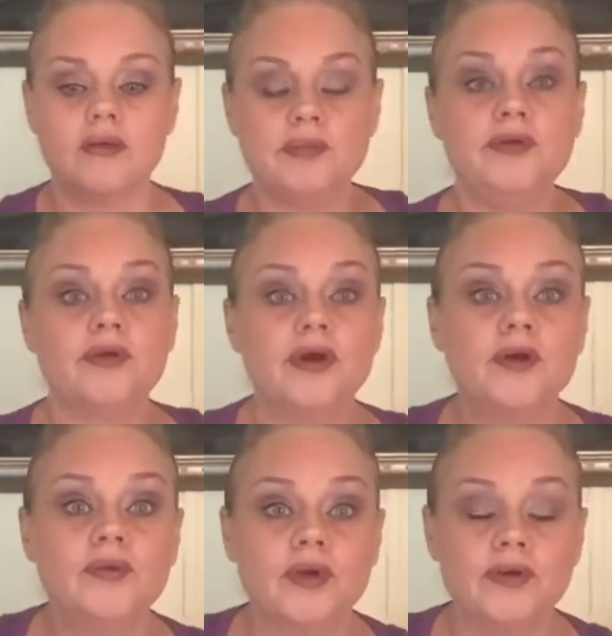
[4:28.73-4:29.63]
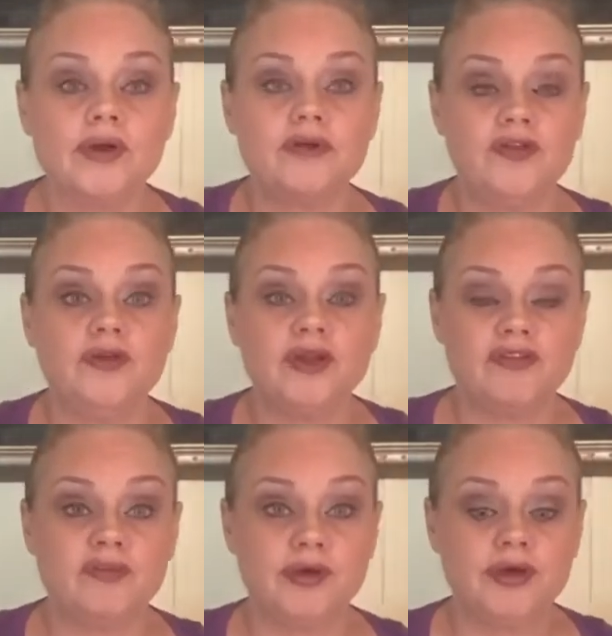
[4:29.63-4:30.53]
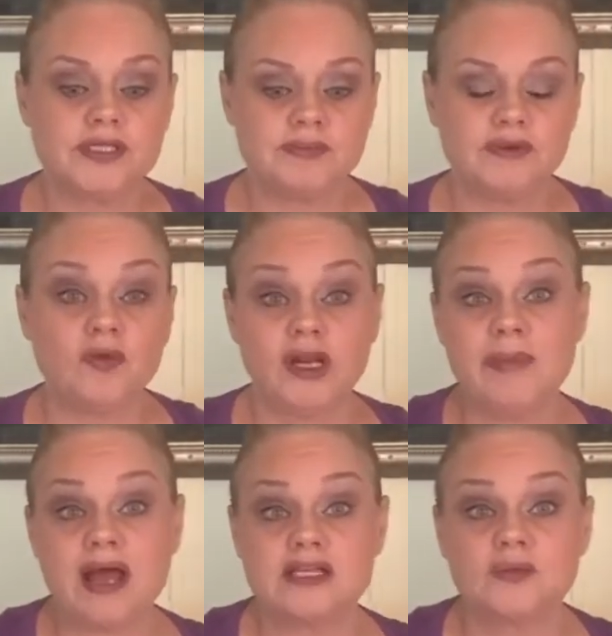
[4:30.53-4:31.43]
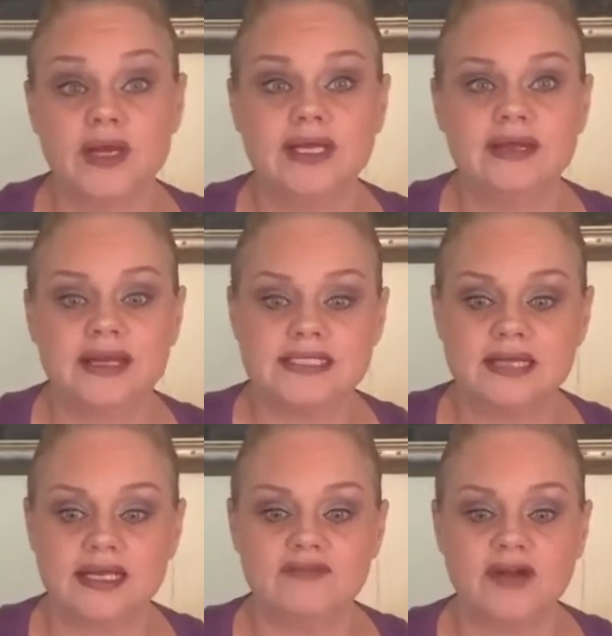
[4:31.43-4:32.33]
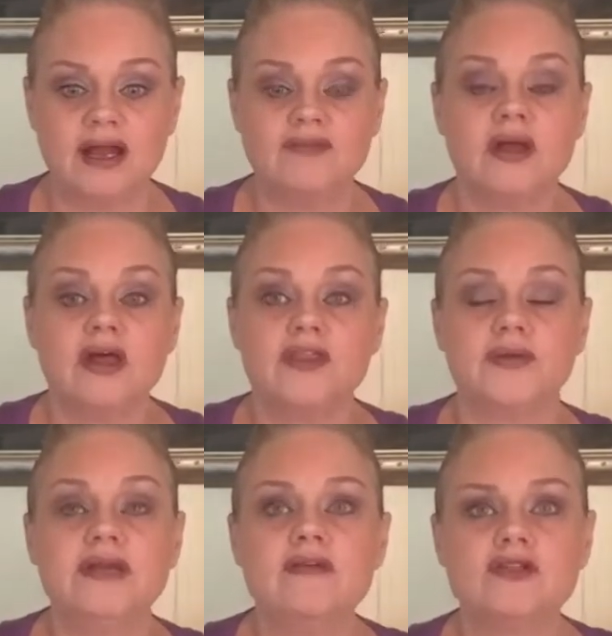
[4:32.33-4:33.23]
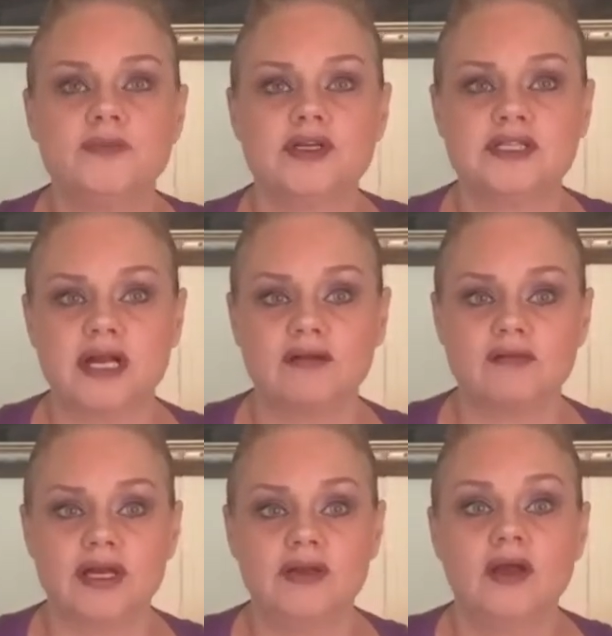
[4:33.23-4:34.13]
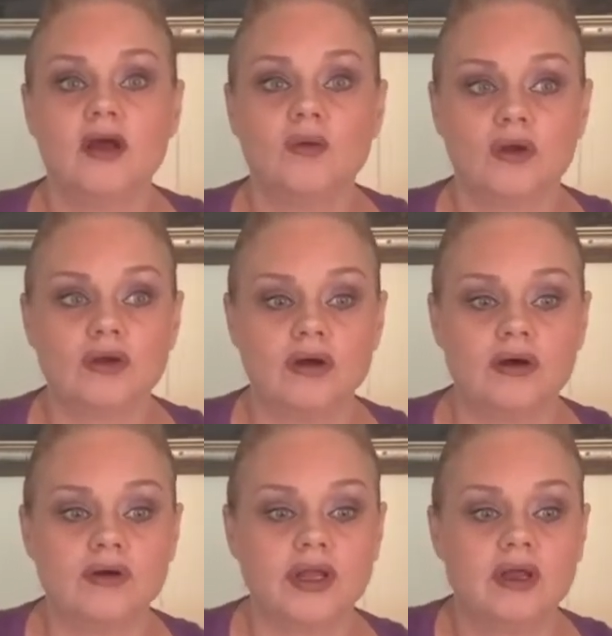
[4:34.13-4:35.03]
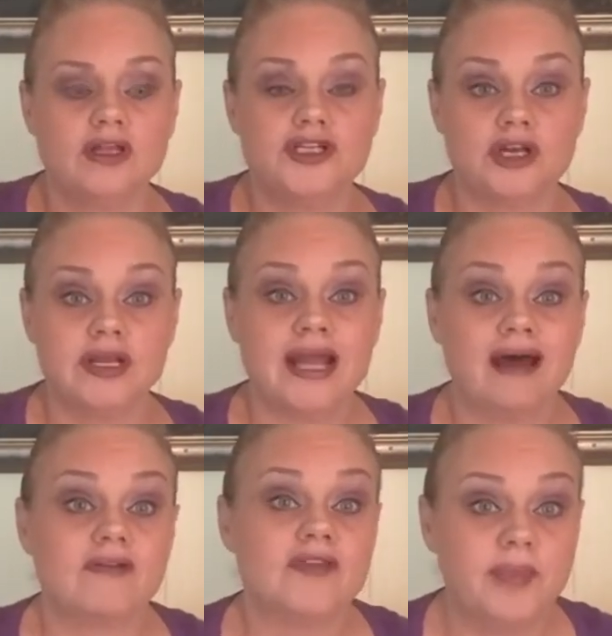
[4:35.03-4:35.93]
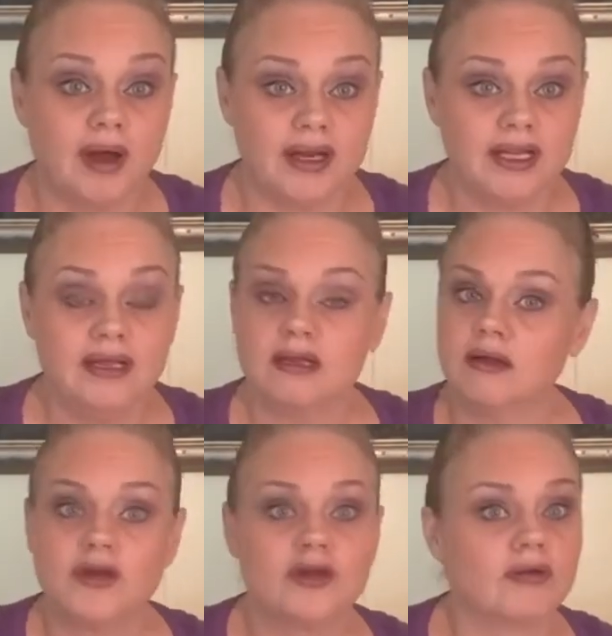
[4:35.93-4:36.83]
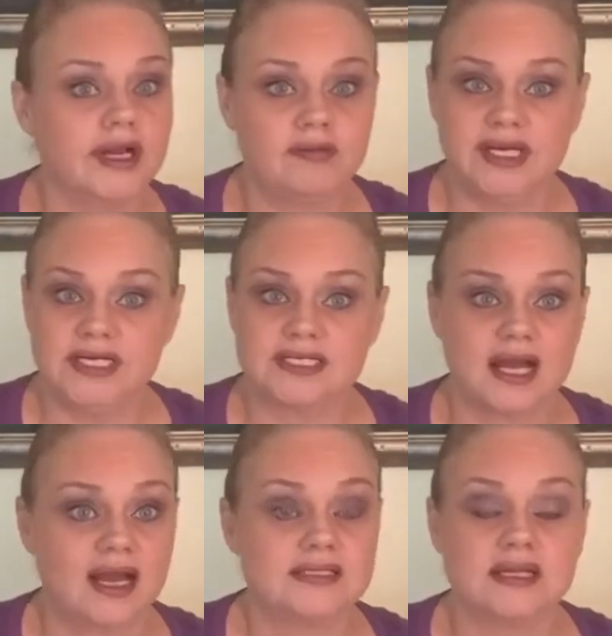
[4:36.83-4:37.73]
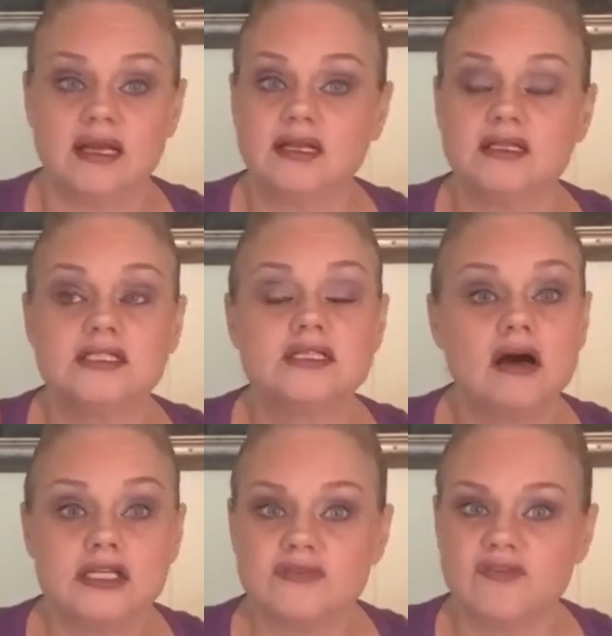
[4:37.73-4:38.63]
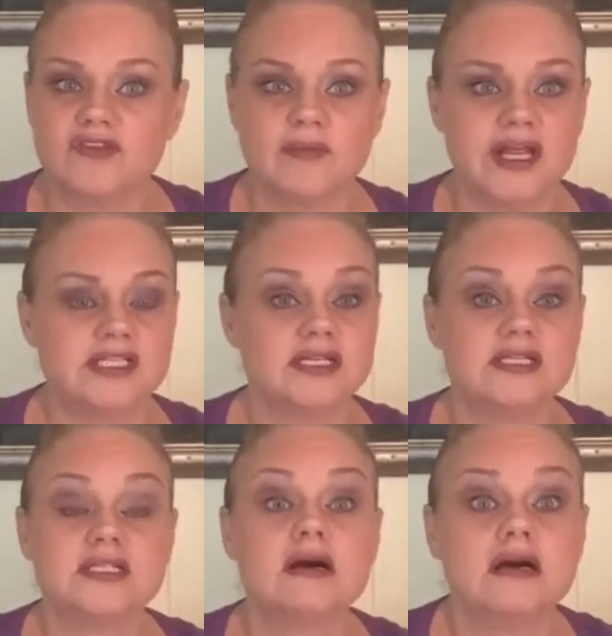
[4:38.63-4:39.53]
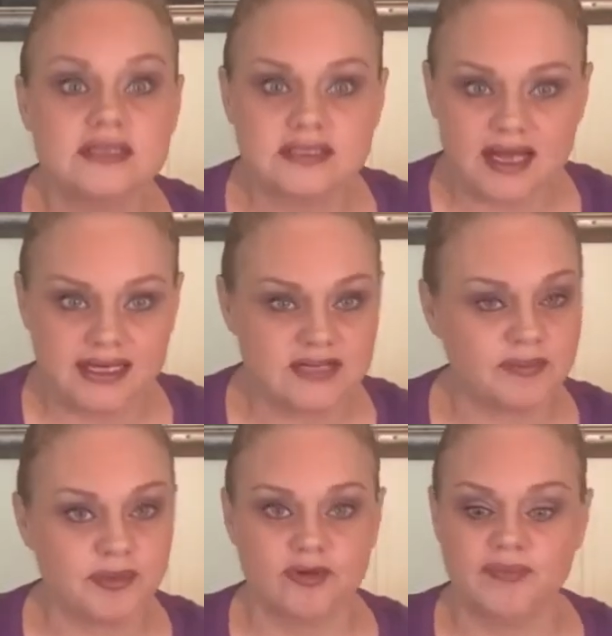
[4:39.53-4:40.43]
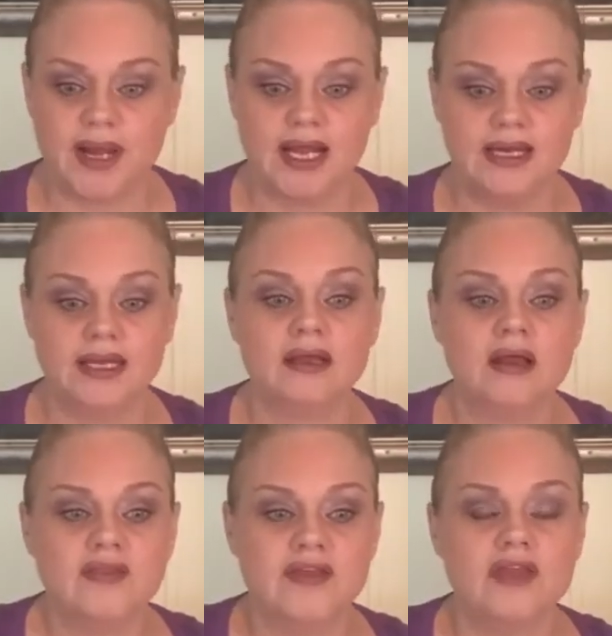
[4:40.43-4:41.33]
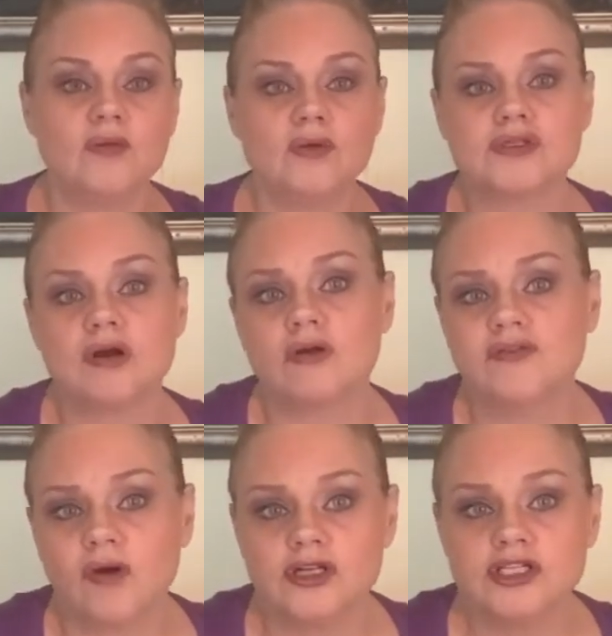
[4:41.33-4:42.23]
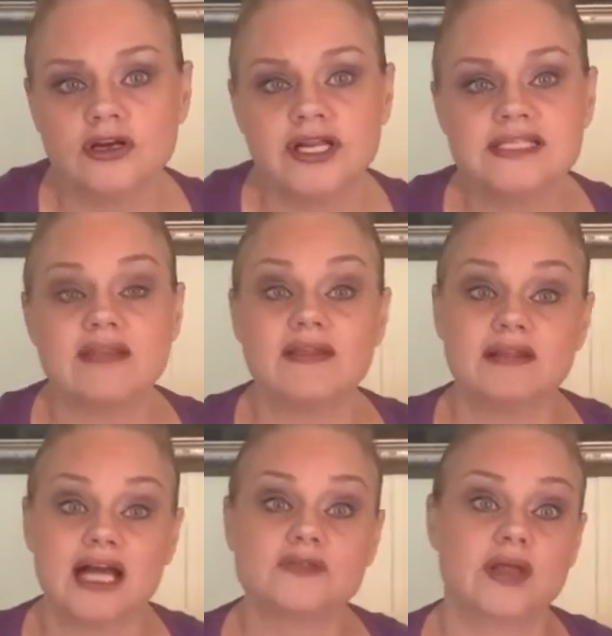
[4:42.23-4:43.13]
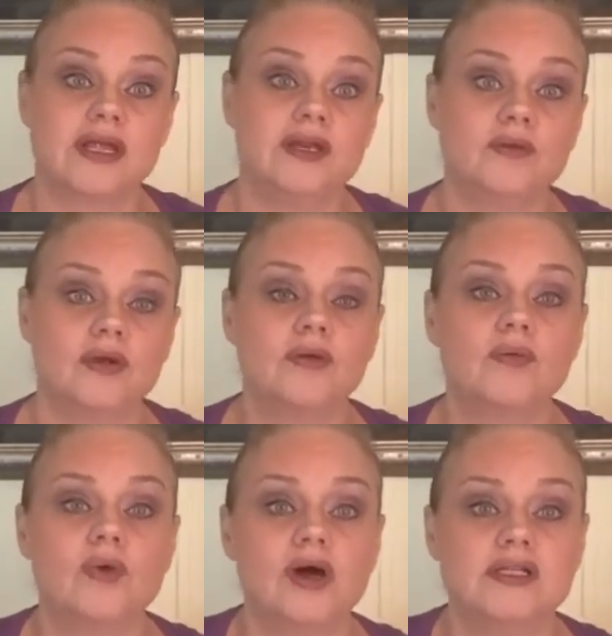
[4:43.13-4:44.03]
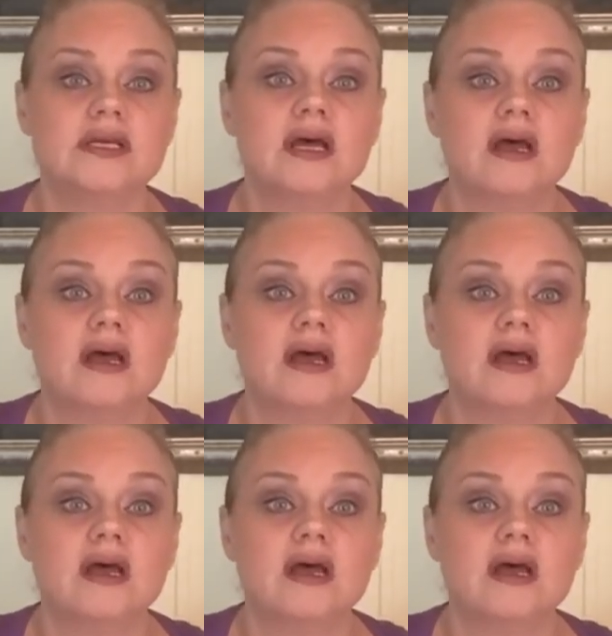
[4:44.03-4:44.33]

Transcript: Monroe wrote a few different books before he passed away in 1995. Three of those books that I read were called Journey Out of the Body. Great reads, guys. Tons of information, tons of scientific proof behind it. The other one was called Far Journeys, and the last one that he wrote was